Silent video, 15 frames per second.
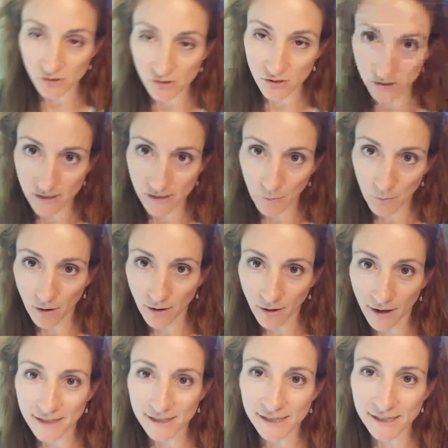to
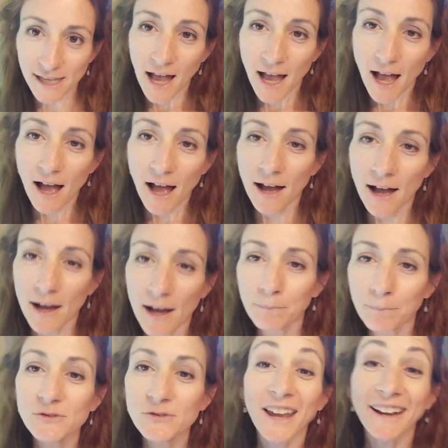summarize,
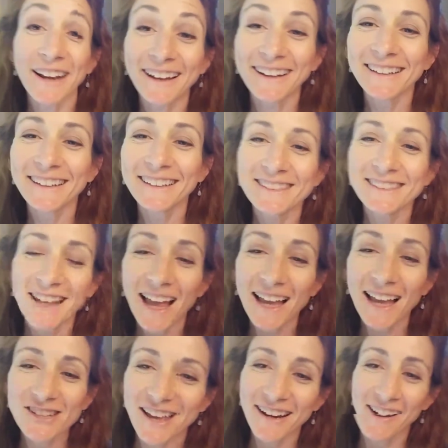Jenna. Hi,
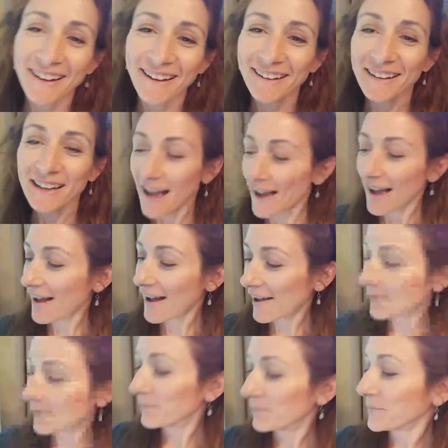Jenna.
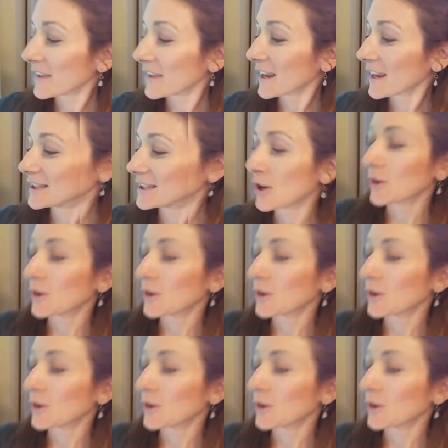So